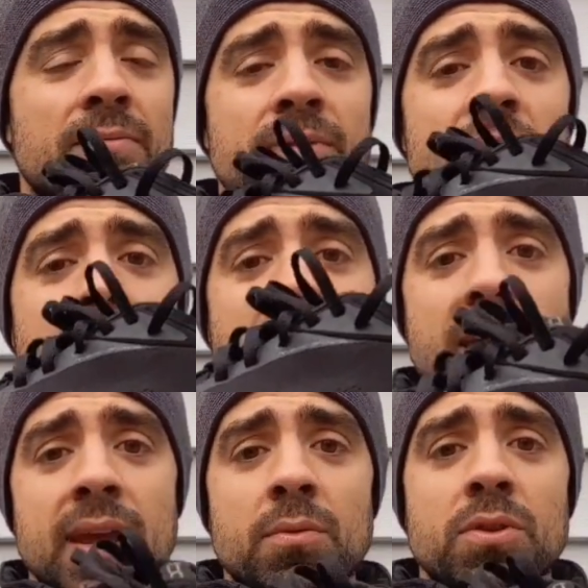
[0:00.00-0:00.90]
a feel that I
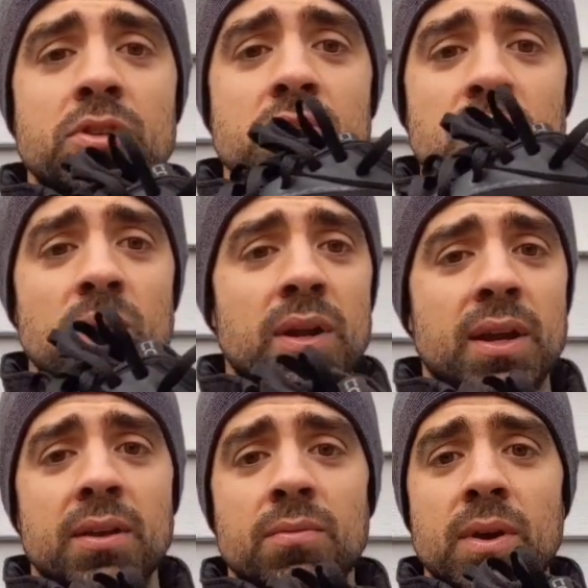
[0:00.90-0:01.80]
could get with this shoe, and
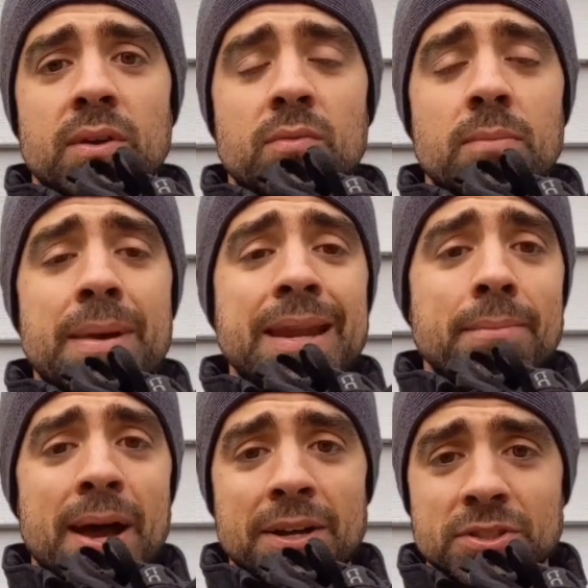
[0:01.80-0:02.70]
I could, I could run many
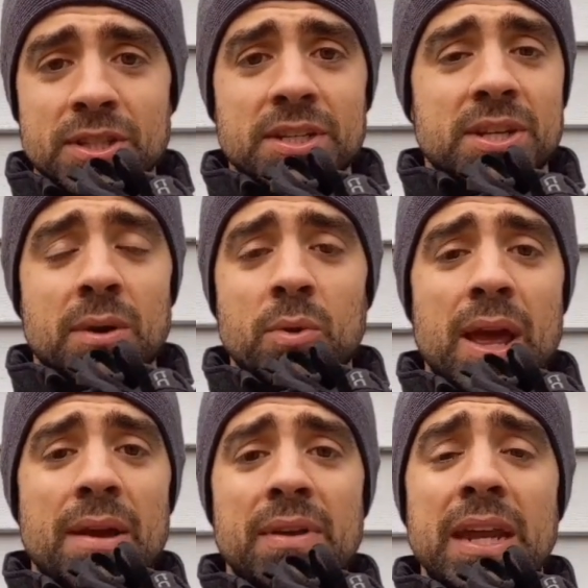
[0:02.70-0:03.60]
miles in this and I
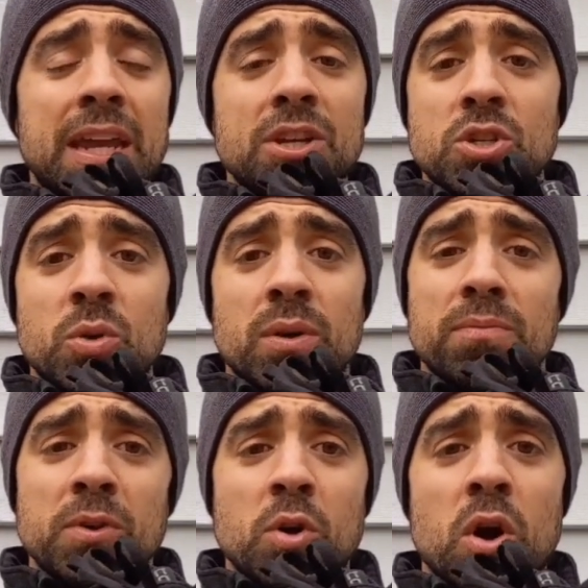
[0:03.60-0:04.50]
wouldn't have any issue
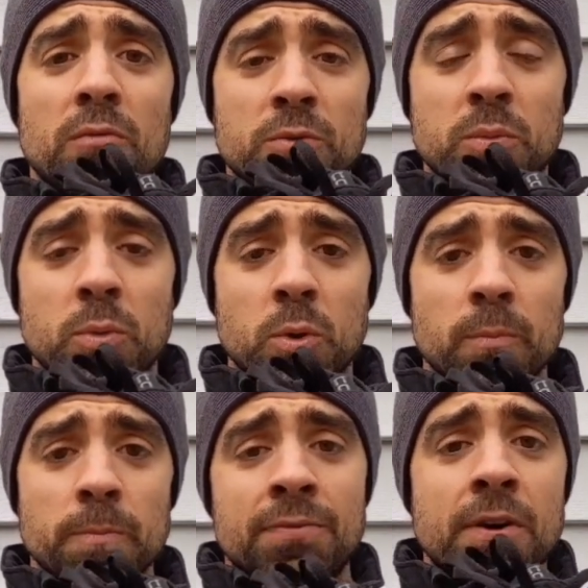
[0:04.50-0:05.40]
and feel comfortable.
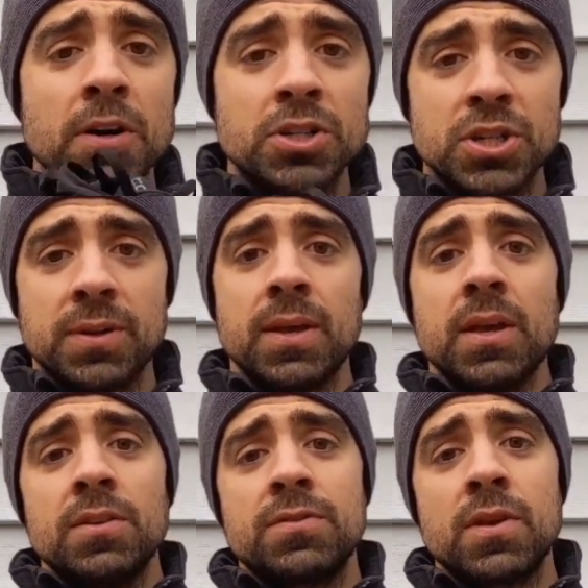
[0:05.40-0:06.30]
The function.
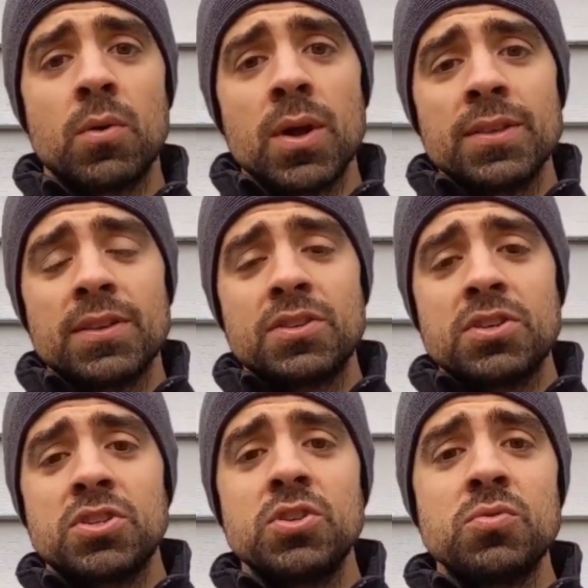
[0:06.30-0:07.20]
So does
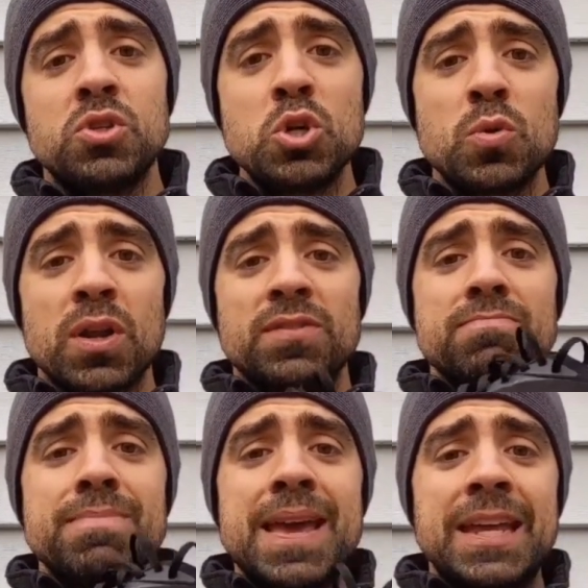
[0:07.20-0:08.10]
this shoe do what
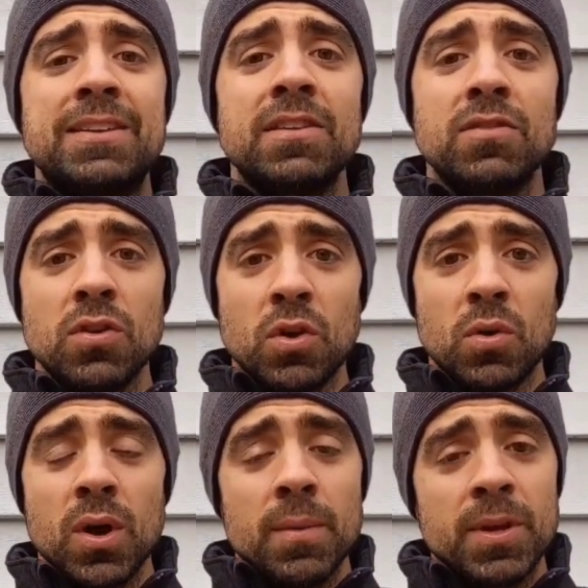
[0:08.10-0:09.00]
it's made to do?